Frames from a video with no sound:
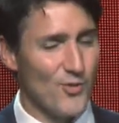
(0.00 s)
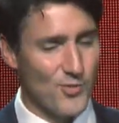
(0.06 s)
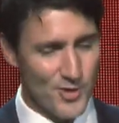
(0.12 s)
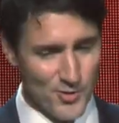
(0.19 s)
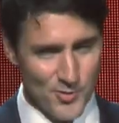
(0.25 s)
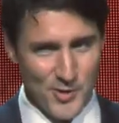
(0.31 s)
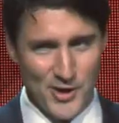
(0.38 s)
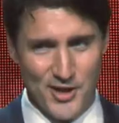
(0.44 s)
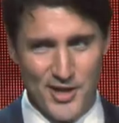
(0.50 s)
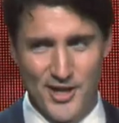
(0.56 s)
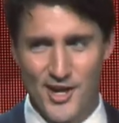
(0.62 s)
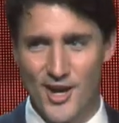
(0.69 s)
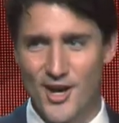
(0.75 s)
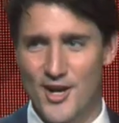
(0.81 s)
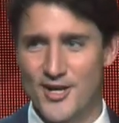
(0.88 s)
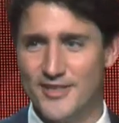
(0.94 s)
We're working
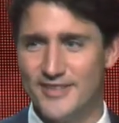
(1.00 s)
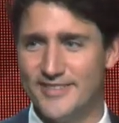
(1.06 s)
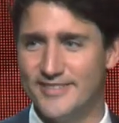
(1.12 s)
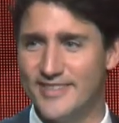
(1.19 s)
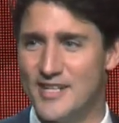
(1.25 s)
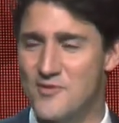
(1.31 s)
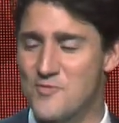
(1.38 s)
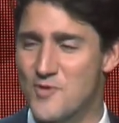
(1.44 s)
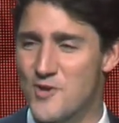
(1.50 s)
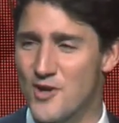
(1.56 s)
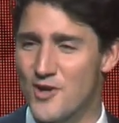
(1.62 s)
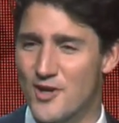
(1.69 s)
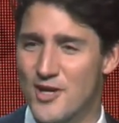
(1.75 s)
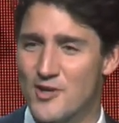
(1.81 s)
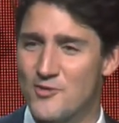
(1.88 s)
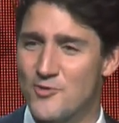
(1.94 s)
hard and we're
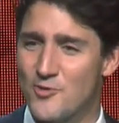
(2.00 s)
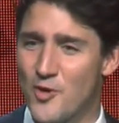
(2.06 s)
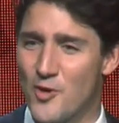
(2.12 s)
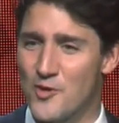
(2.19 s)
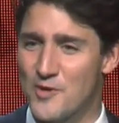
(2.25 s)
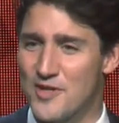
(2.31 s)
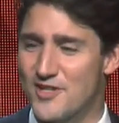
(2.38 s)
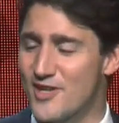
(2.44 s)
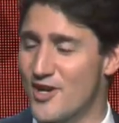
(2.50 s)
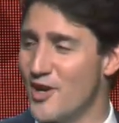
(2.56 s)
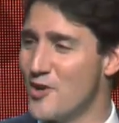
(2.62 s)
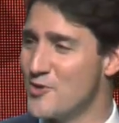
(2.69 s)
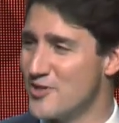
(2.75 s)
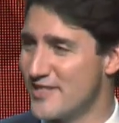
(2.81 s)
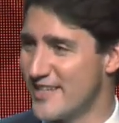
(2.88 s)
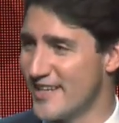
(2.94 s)
looking forward to
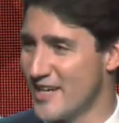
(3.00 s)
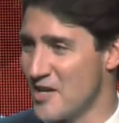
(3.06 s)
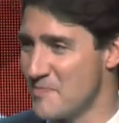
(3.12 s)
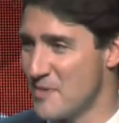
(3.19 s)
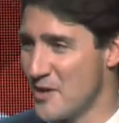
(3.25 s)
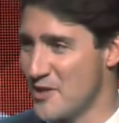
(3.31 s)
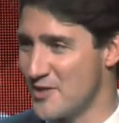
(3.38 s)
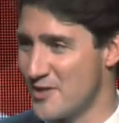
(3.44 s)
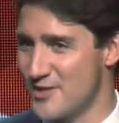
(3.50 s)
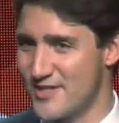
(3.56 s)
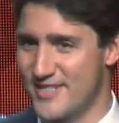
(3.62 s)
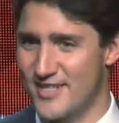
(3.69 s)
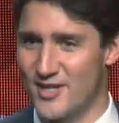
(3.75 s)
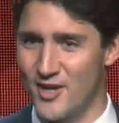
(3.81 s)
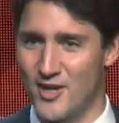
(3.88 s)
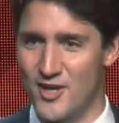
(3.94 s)
hosting our
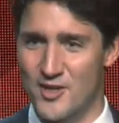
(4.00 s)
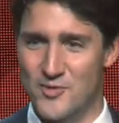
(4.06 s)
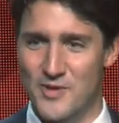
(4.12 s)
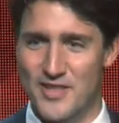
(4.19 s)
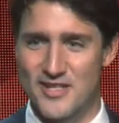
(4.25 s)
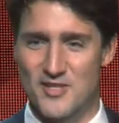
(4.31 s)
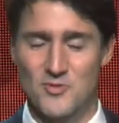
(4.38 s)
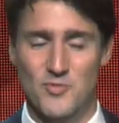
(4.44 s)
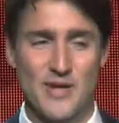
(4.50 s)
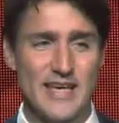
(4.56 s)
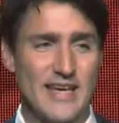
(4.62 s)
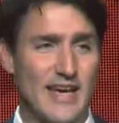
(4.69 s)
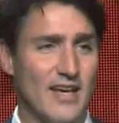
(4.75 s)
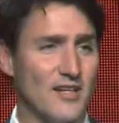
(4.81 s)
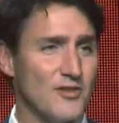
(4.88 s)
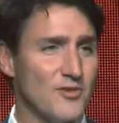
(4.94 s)
partners in Ottawa this
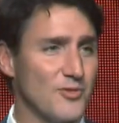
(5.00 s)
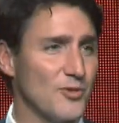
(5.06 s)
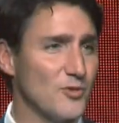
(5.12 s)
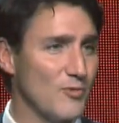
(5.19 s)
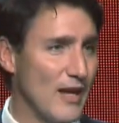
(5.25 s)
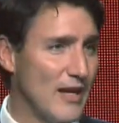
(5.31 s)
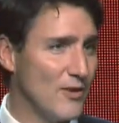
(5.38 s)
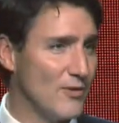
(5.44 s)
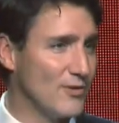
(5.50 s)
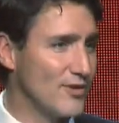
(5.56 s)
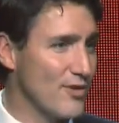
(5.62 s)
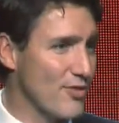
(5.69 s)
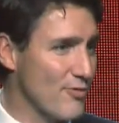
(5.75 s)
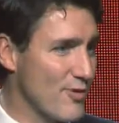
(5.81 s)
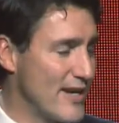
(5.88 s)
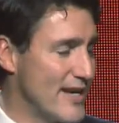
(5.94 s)
weekend for round
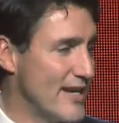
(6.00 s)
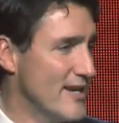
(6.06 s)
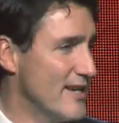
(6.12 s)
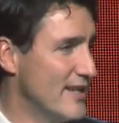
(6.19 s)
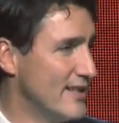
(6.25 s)
three.